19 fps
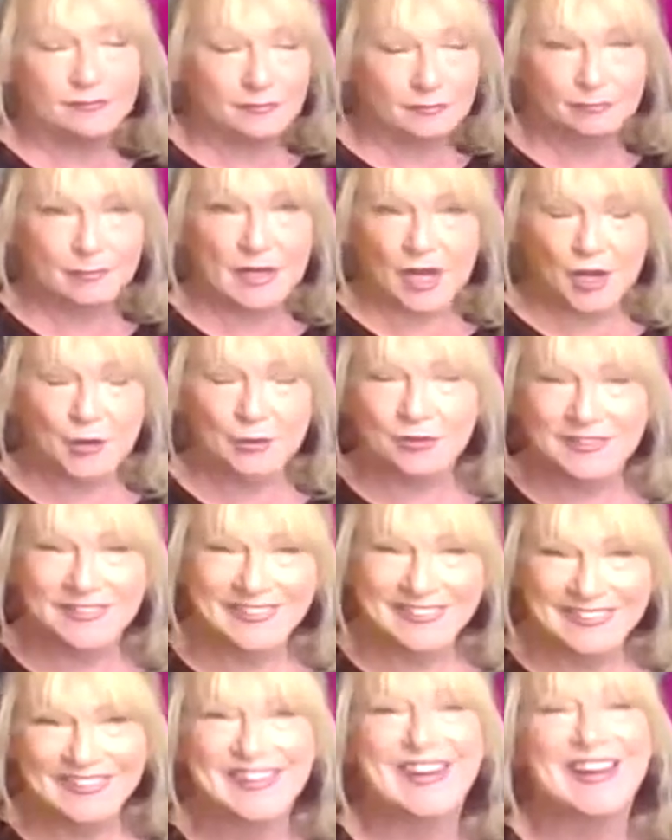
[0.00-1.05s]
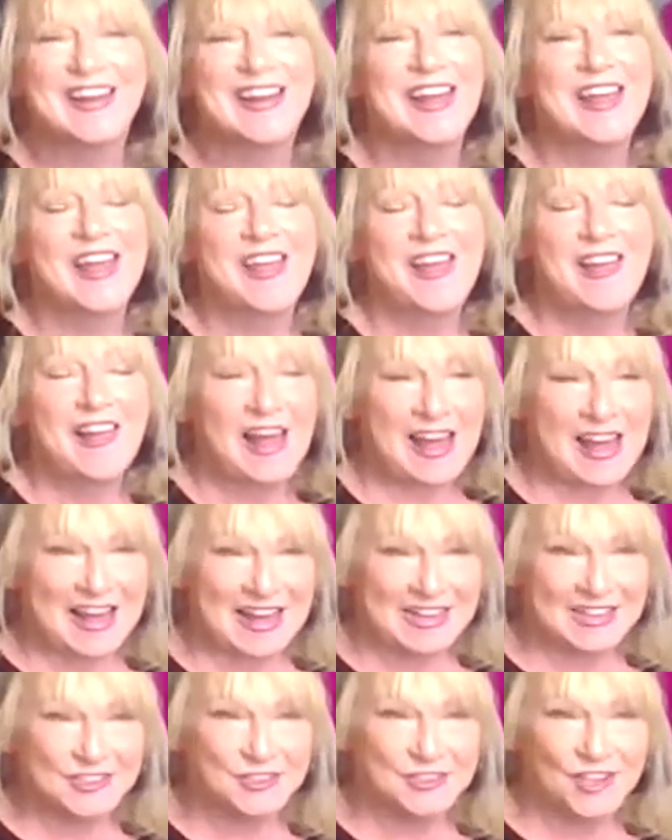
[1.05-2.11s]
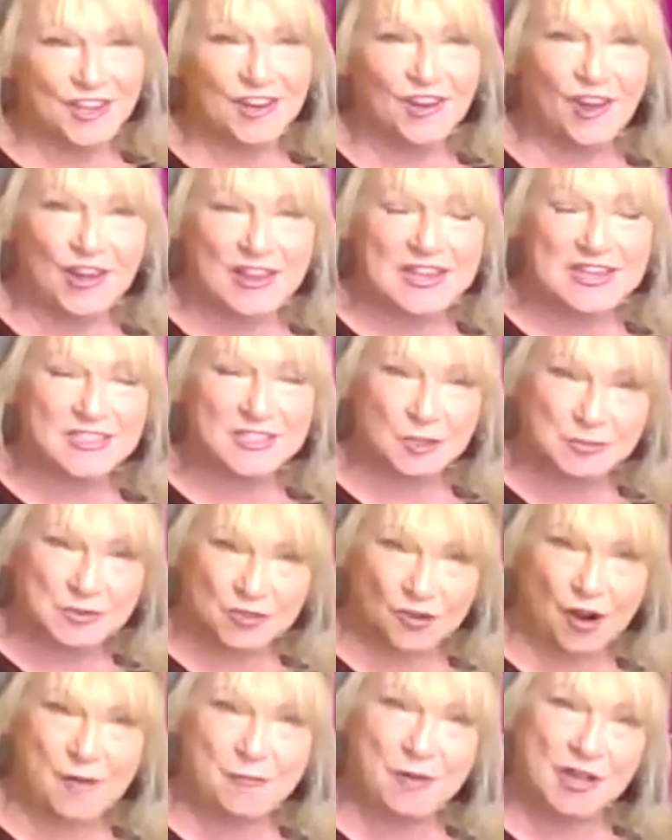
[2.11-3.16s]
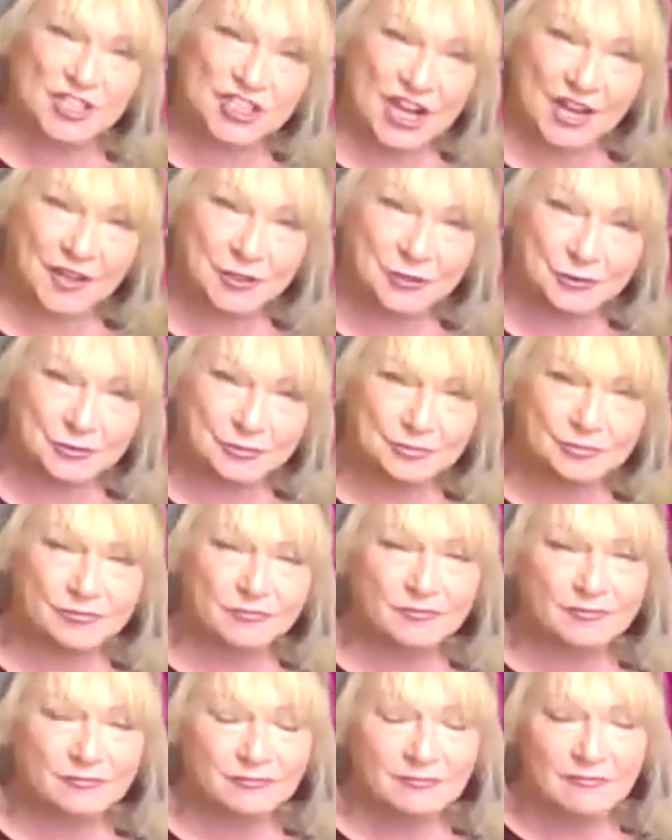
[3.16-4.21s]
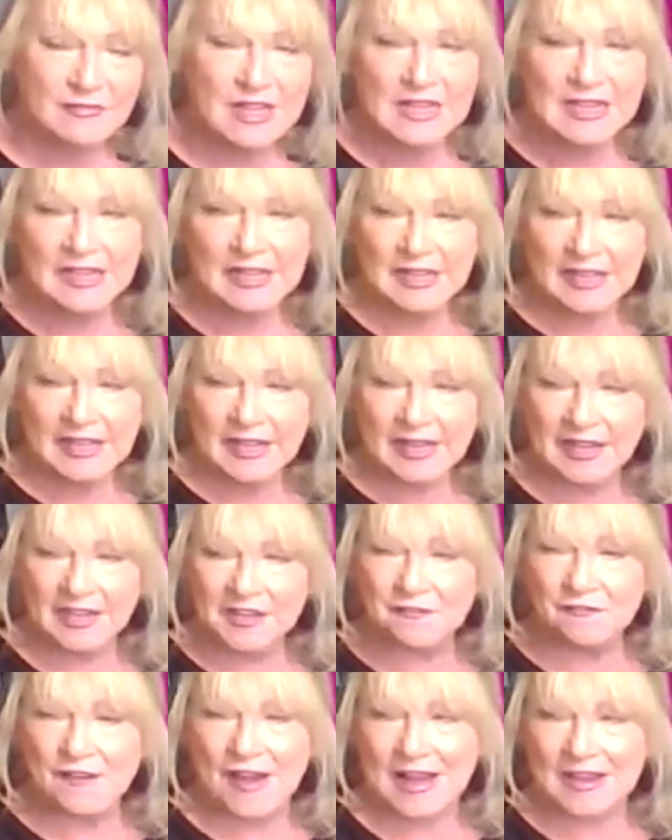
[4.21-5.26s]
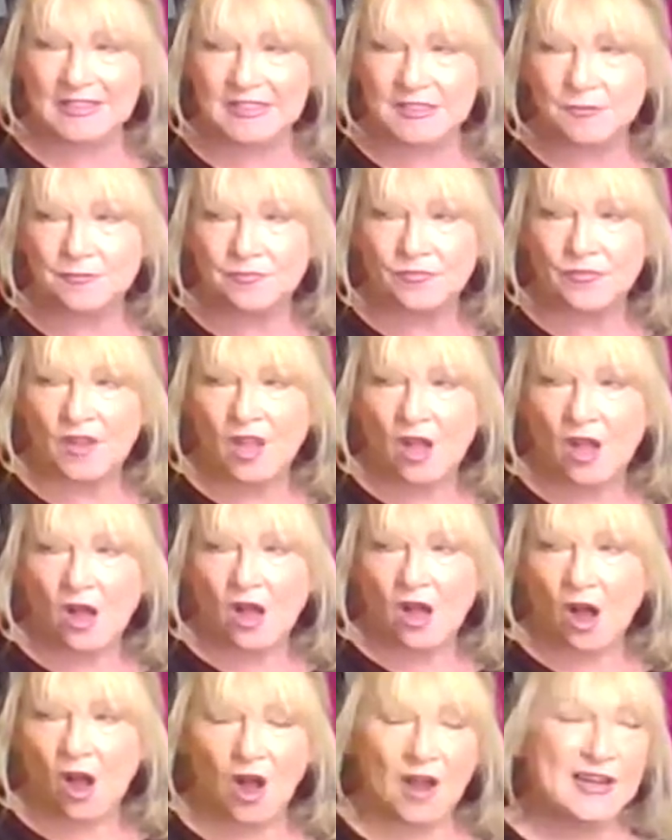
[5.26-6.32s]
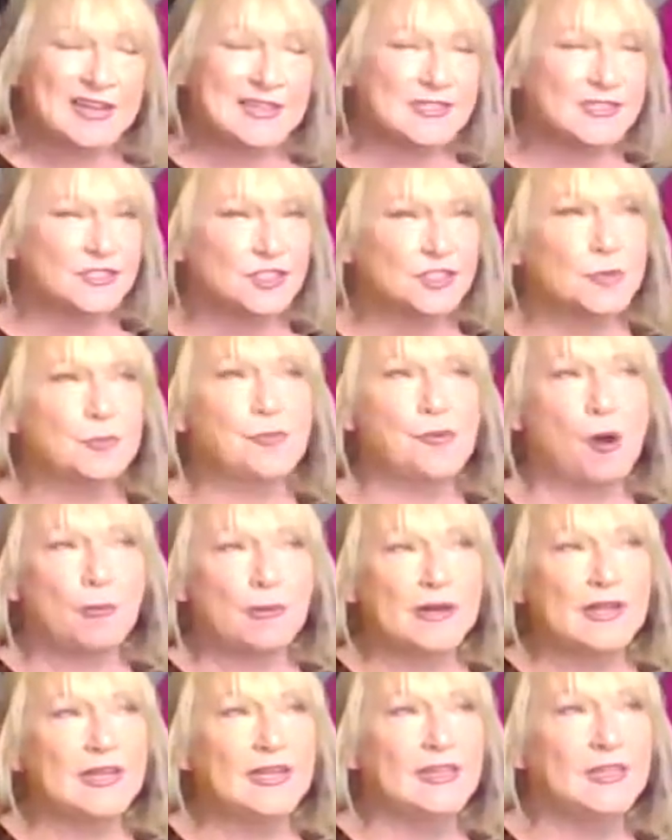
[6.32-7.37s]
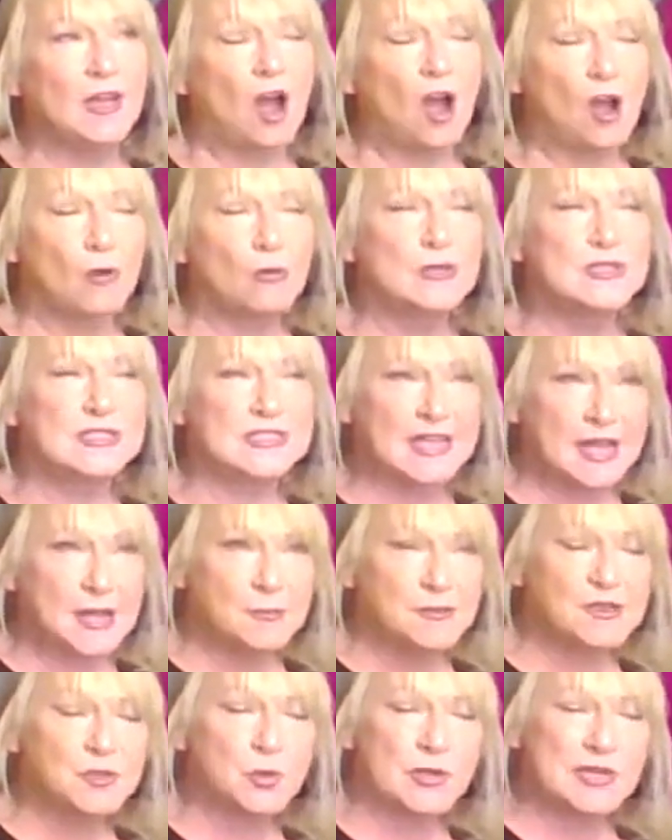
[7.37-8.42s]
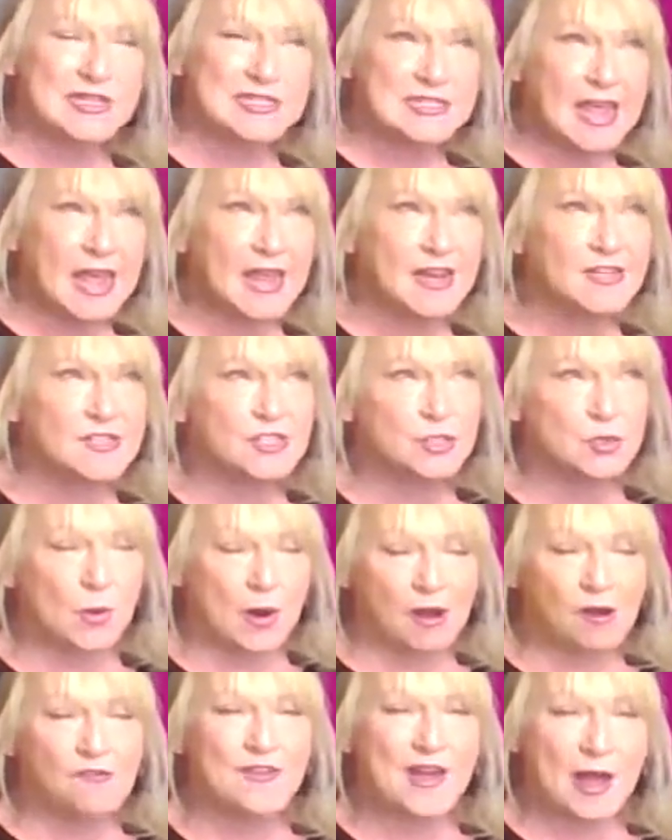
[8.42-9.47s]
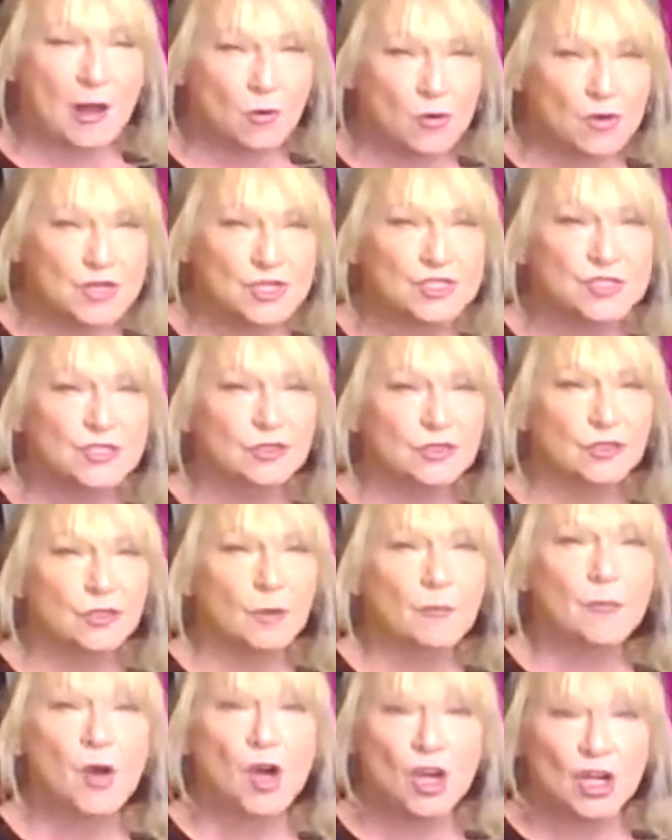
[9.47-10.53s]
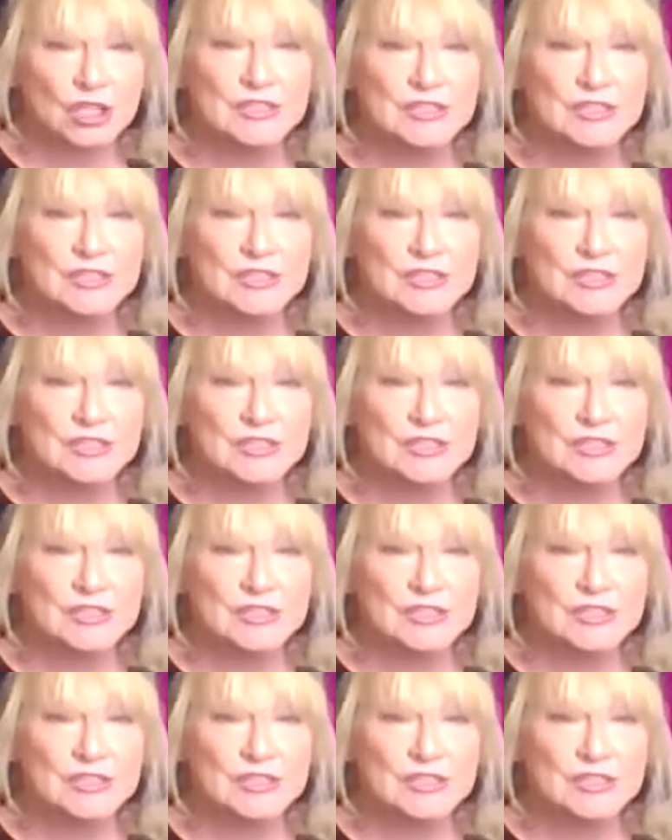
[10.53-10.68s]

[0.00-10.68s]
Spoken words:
below and like and subscribe my channel. And in fact, I listen to probably, I would say, between 10 to 12 hours per